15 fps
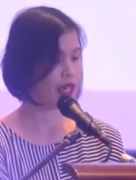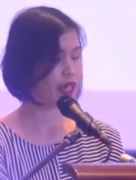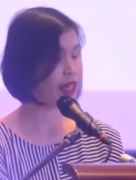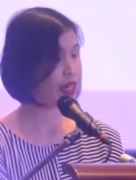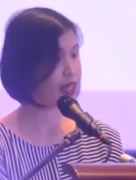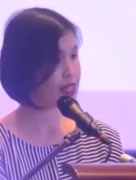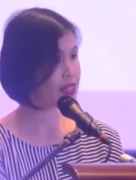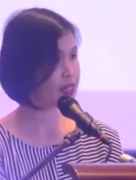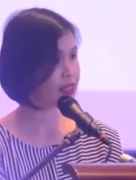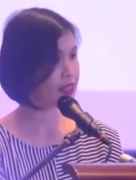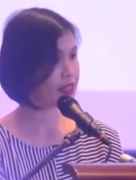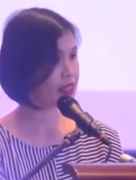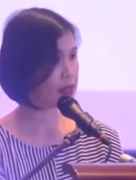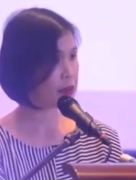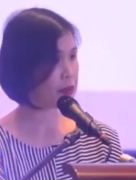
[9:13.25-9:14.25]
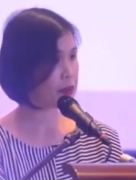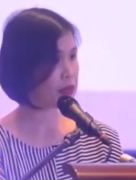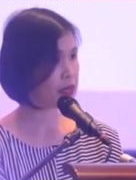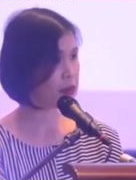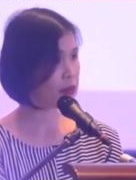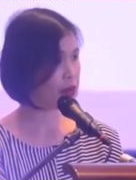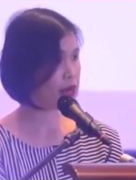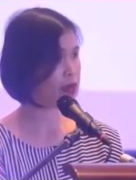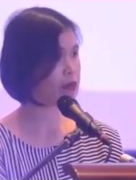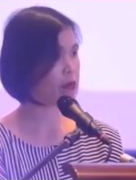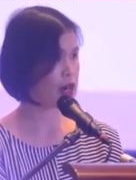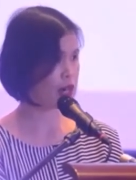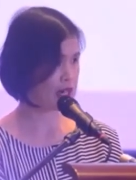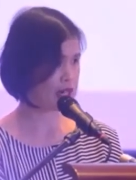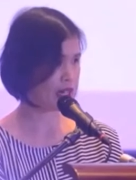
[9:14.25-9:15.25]
and excellent company brand
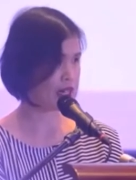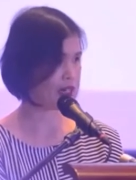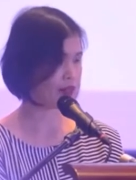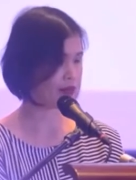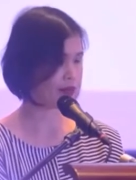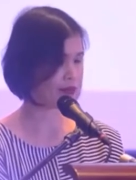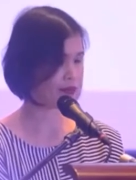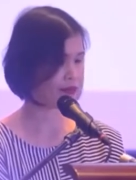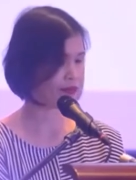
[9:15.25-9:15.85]
marketing.